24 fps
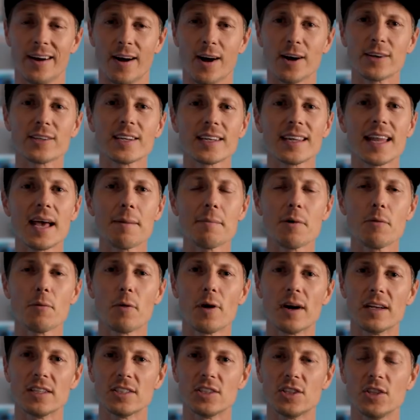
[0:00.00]
Our dilemma
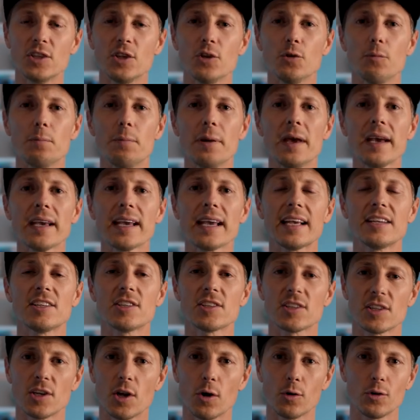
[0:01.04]
was do you pick a
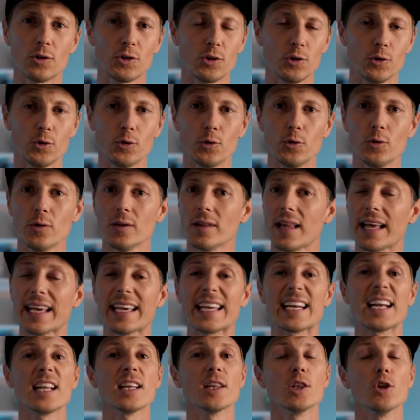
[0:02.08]
snowshoe,
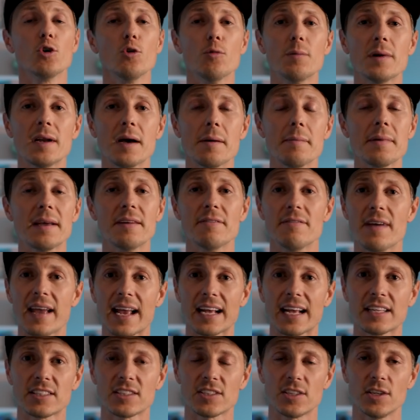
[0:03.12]
like an aluminum
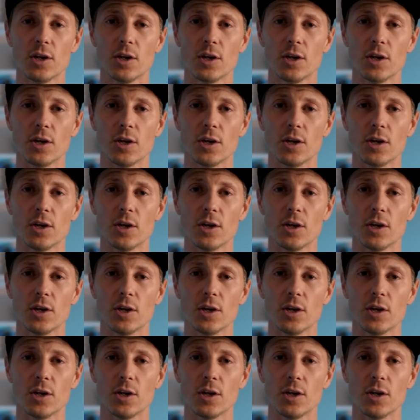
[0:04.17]
advanced